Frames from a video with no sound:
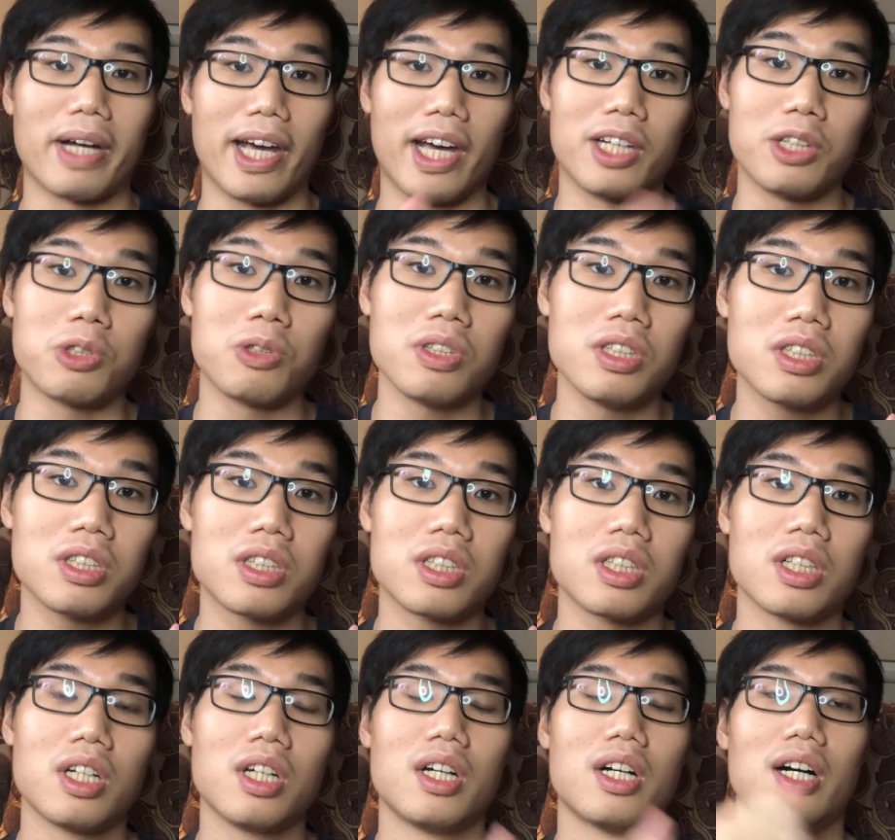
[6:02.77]
entries,
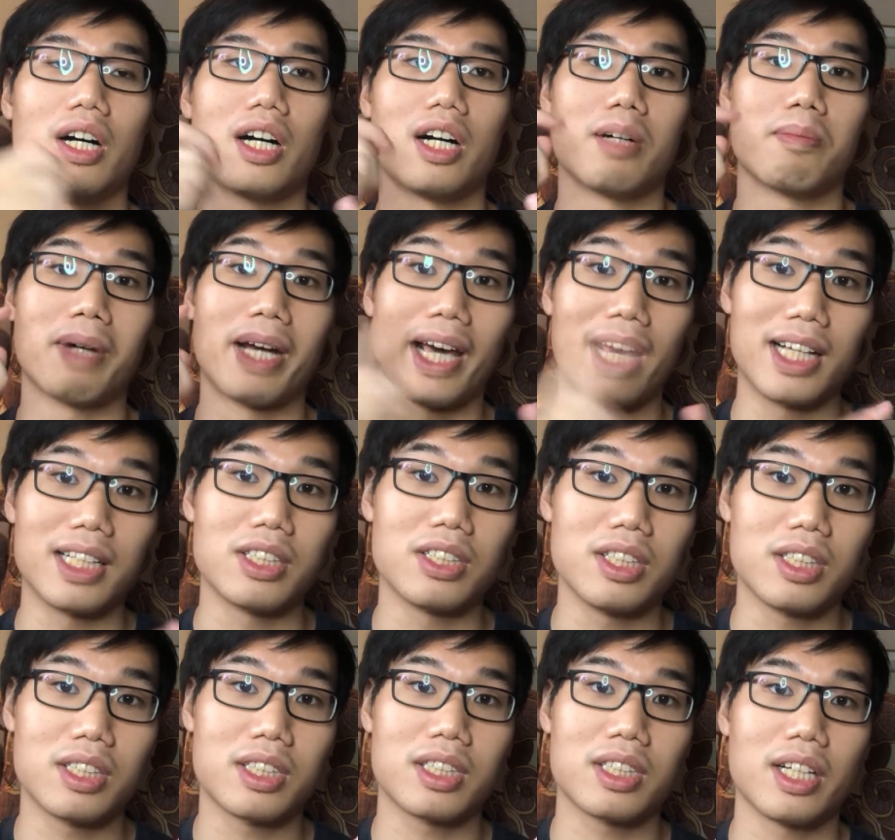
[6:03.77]
my
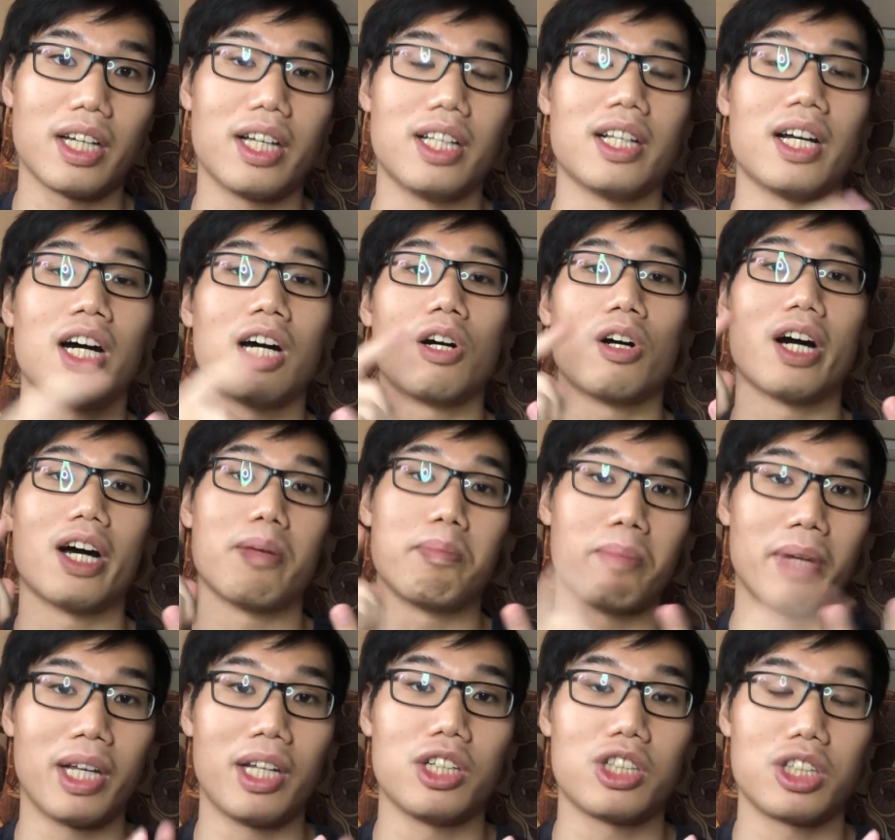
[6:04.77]
exits, and how I
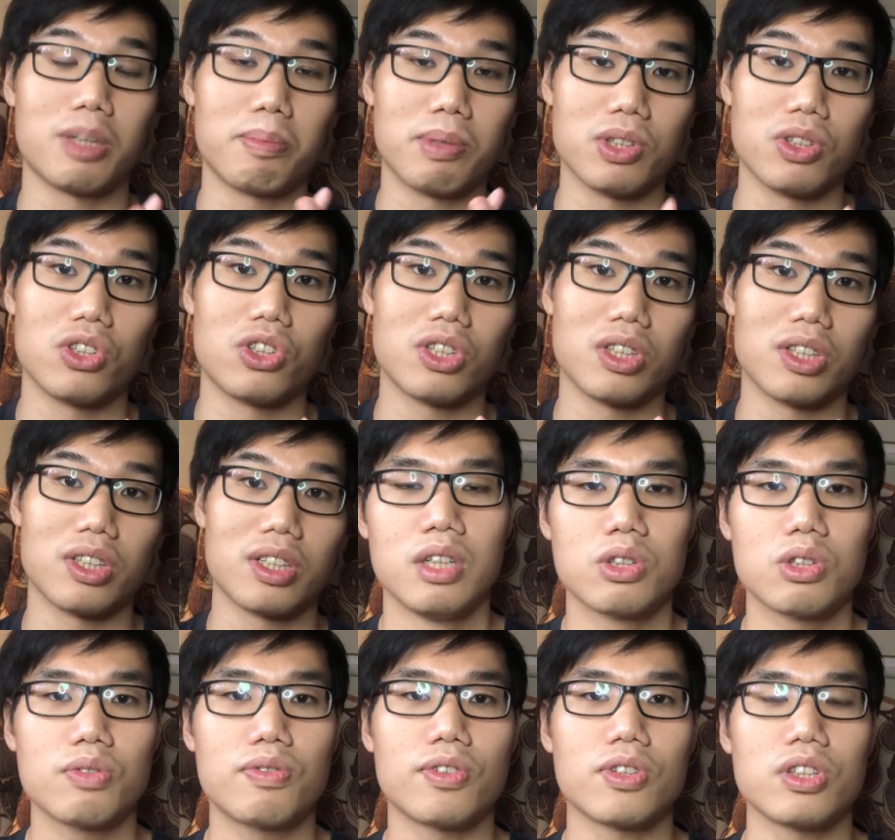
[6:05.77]
manage the position.
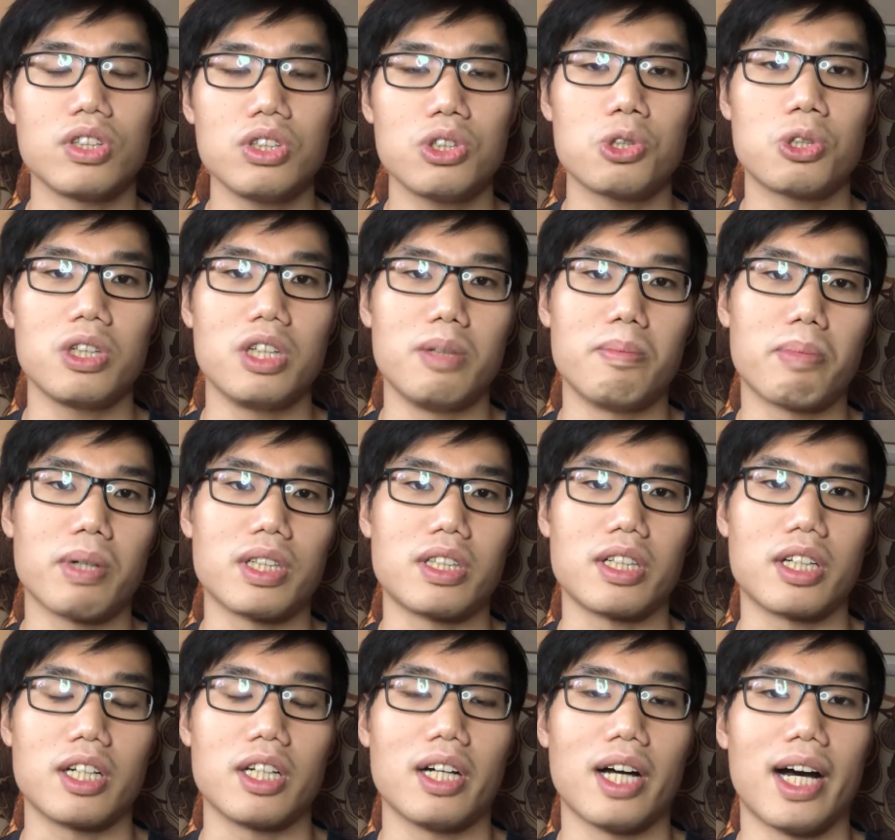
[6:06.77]
So for this trade in
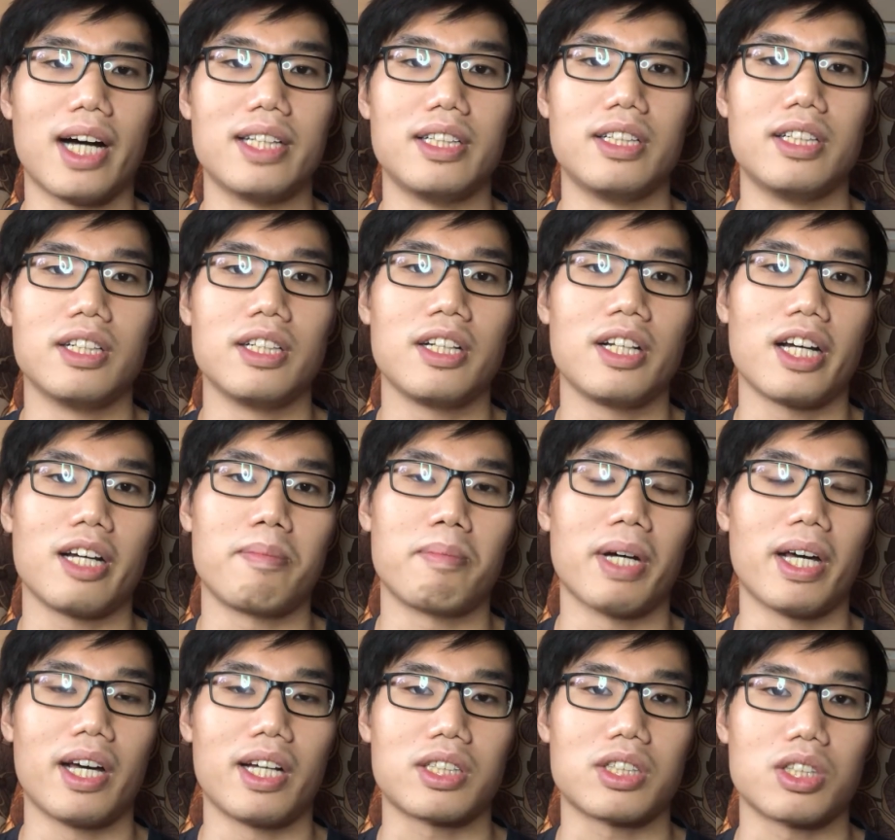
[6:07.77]
particular, I didn't like
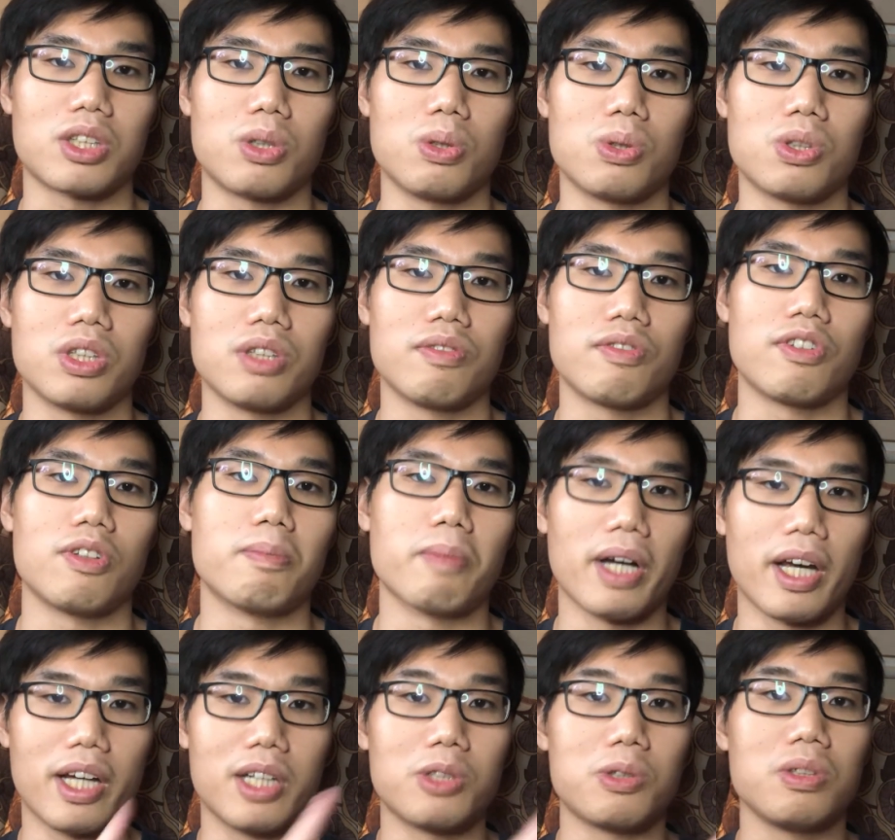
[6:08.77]
my execution for
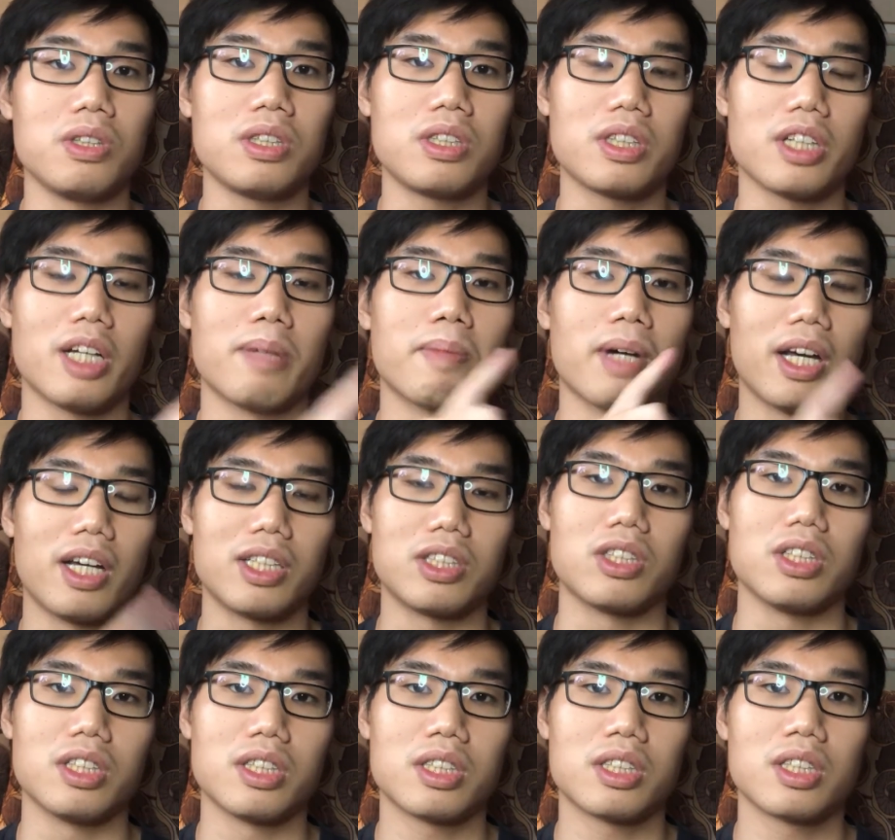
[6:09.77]
my entries and my
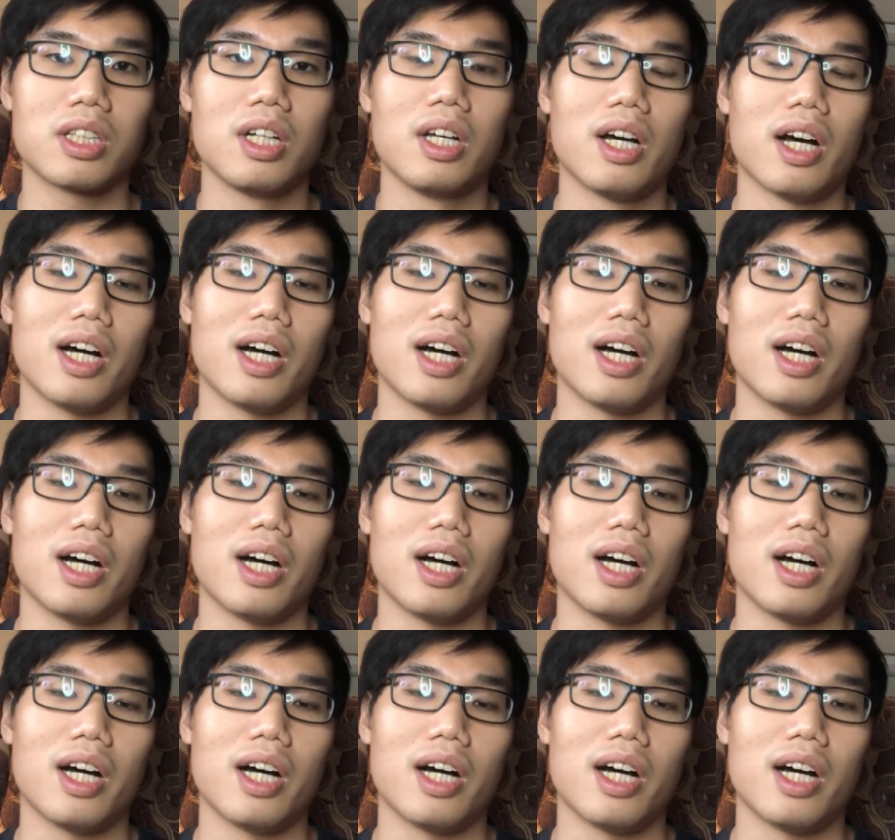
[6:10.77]
exits.